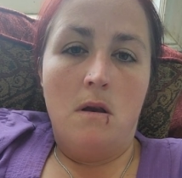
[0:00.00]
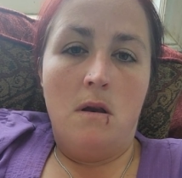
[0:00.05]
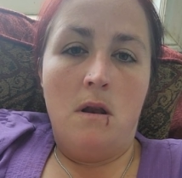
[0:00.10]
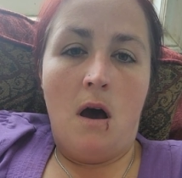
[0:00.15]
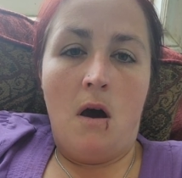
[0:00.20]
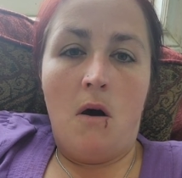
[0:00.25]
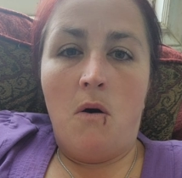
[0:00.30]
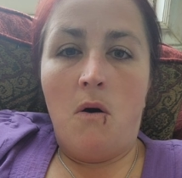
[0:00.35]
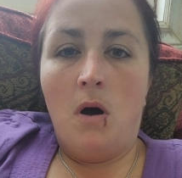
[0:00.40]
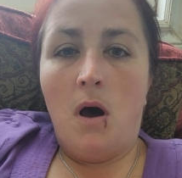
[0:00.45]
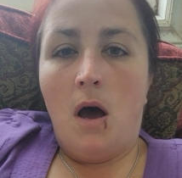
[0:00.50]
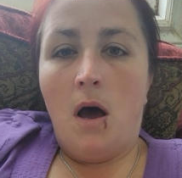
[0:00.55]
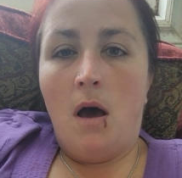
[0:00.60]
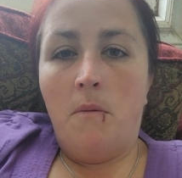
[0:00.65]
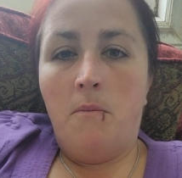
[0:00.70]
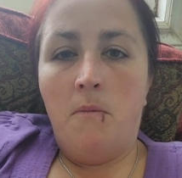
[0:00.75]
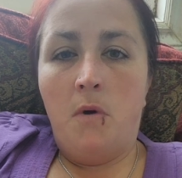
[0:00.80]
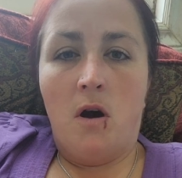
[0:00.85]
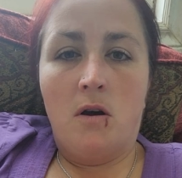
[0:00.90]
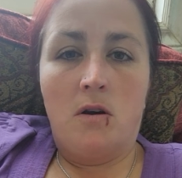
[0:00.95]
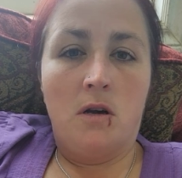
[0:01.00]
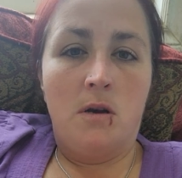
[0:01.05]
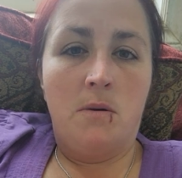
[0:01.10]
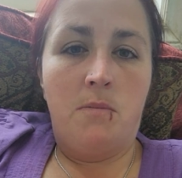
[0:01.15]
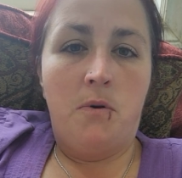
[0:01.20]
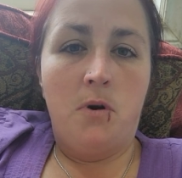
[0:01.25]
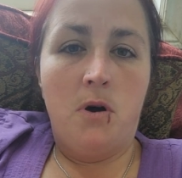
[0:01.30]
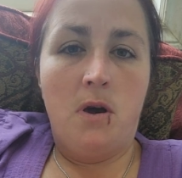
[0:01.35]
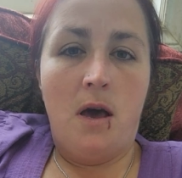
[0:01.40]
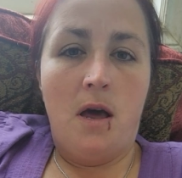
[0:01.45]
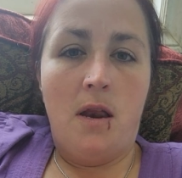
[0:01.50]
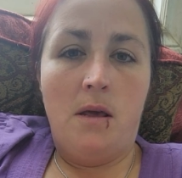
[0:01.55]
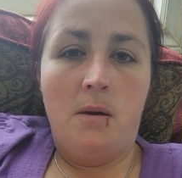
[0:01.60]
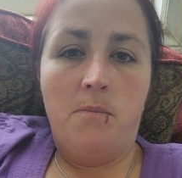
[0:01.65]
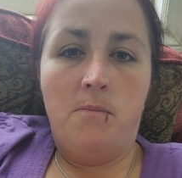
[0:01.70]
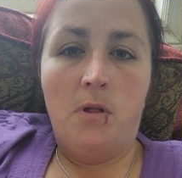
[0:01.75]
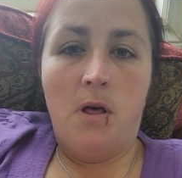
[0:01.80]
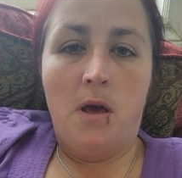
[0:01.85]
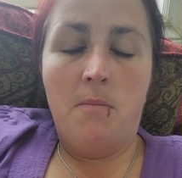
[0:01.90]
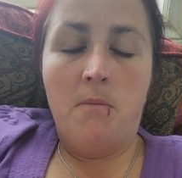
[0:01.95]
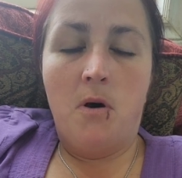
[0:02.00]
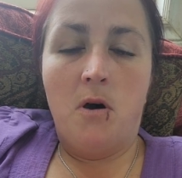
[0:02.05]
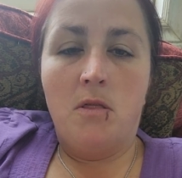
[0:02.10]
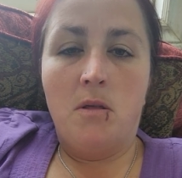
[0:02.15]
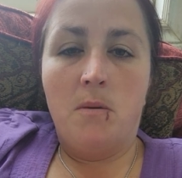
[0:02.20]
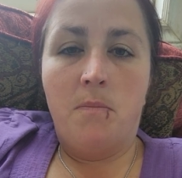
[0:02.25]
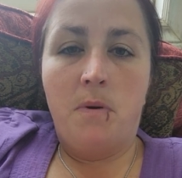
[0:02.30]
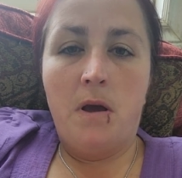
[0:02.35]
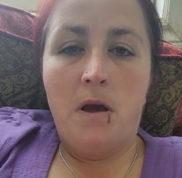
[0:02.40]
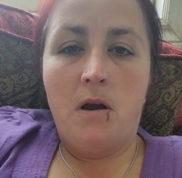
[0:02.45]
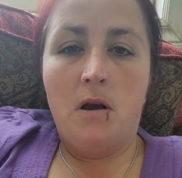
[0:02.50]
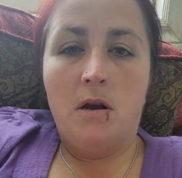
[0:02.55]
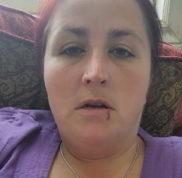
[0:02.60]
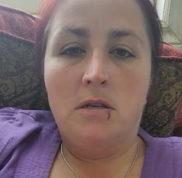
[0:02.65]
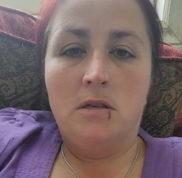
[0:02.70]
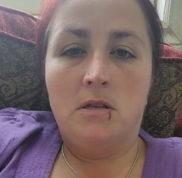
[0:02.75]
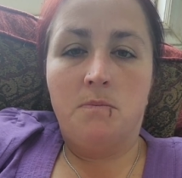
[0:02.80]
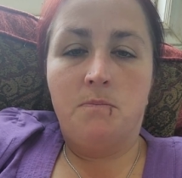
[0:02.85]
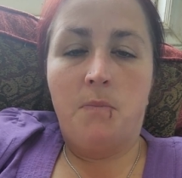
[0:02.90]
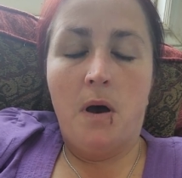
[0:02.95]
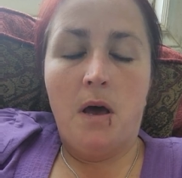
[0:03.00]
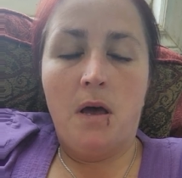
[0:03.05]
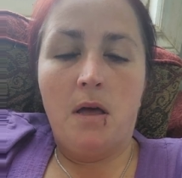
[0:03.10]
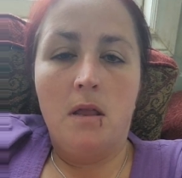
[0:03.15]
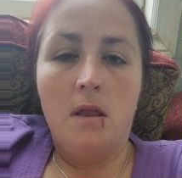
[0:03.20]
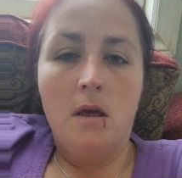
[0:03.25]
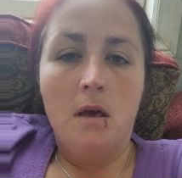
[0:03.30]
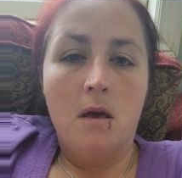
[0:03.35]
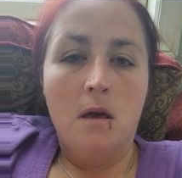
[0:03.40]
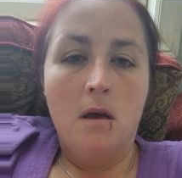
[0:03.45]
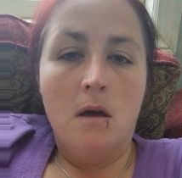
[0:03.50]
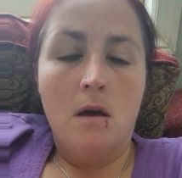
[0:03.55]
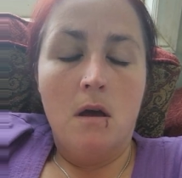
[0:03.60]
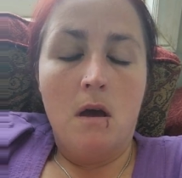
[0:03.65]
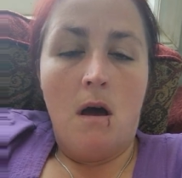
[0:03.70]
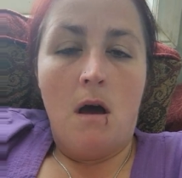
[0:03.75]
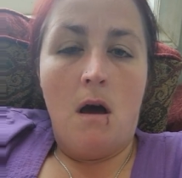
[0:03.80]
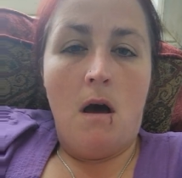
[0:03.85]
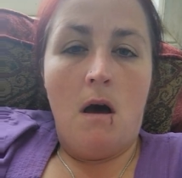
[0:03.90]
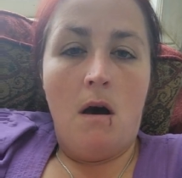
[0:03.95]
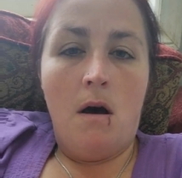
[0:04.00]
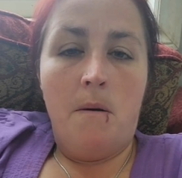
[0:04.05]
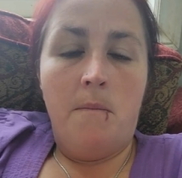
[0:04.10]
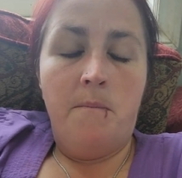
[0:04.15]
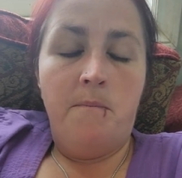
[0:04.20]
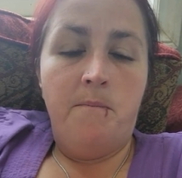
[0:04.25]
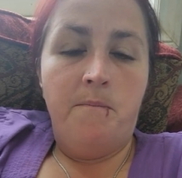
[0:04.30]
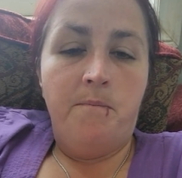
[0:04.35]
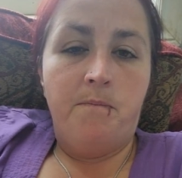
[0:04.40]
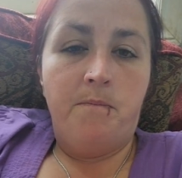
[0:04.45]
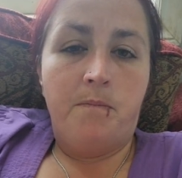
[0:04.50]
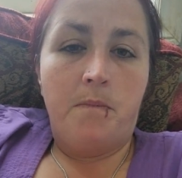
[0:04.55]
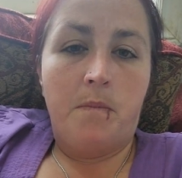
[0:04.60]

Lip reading: Now, I'm not going to put any blame on the parents, but um,